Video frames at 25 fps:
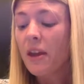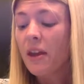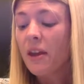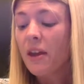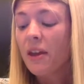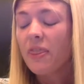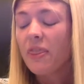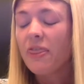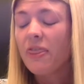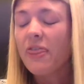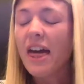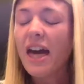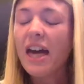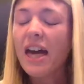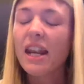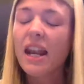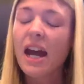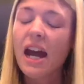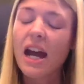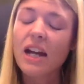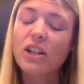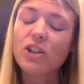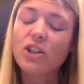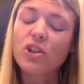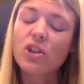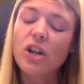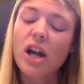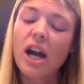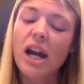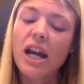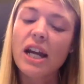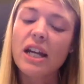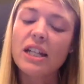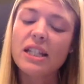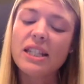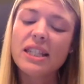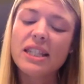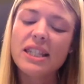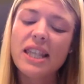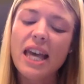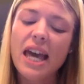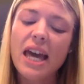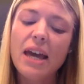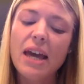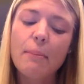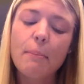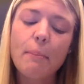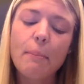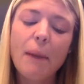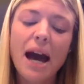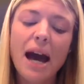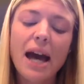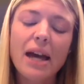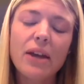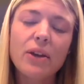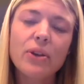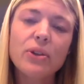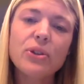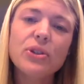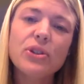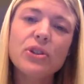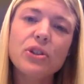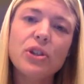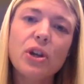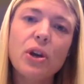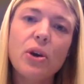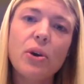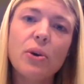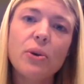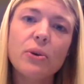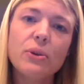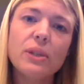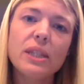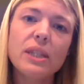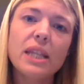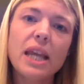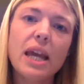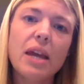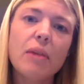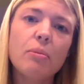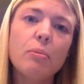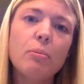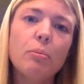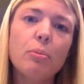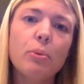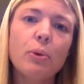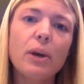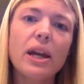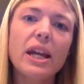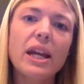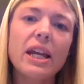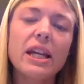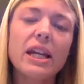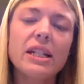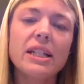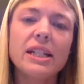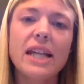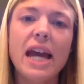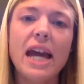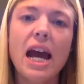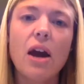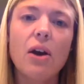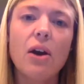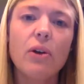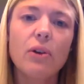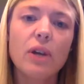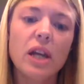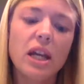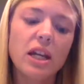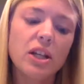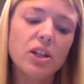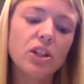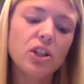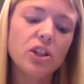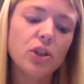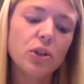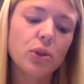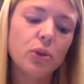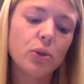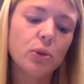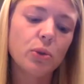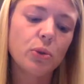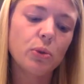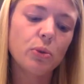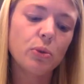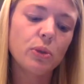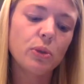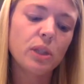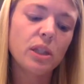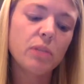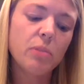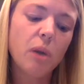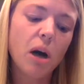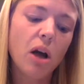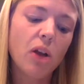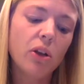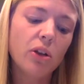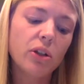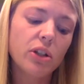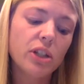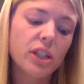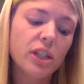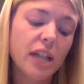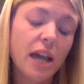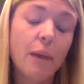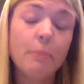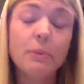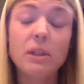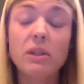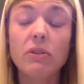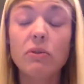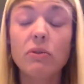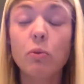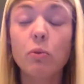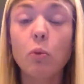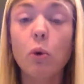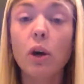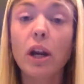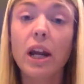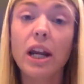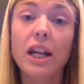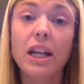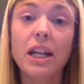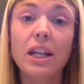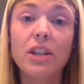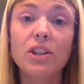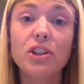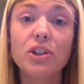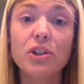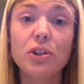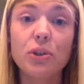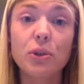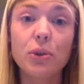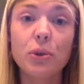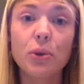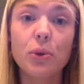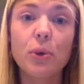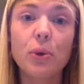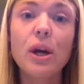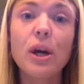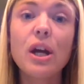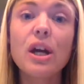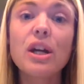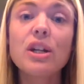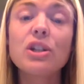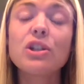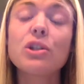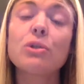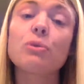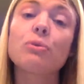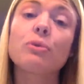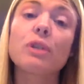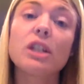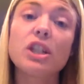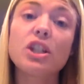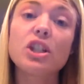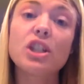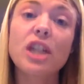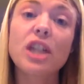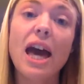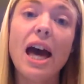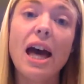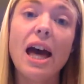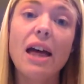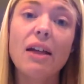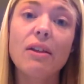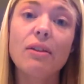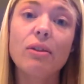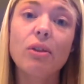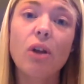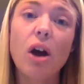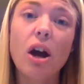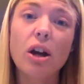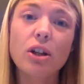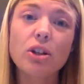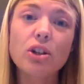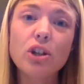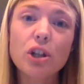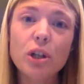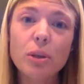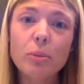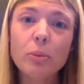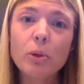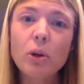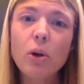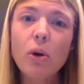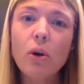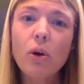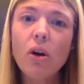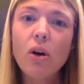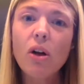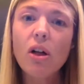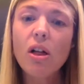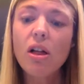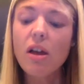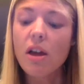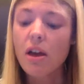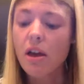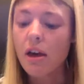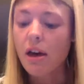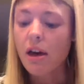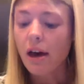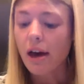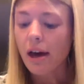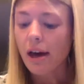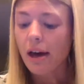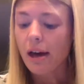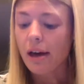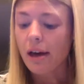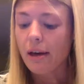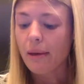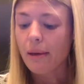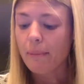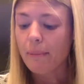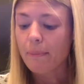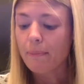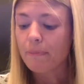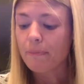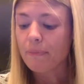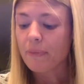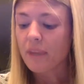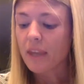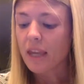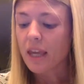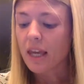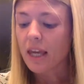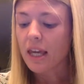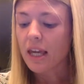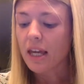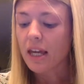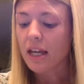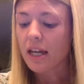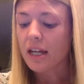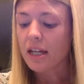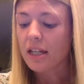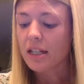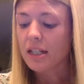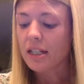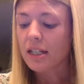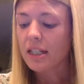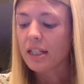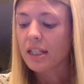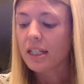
then I try and set milestones and break it down into smaller steps of what I need to do to reach that long-term goal. And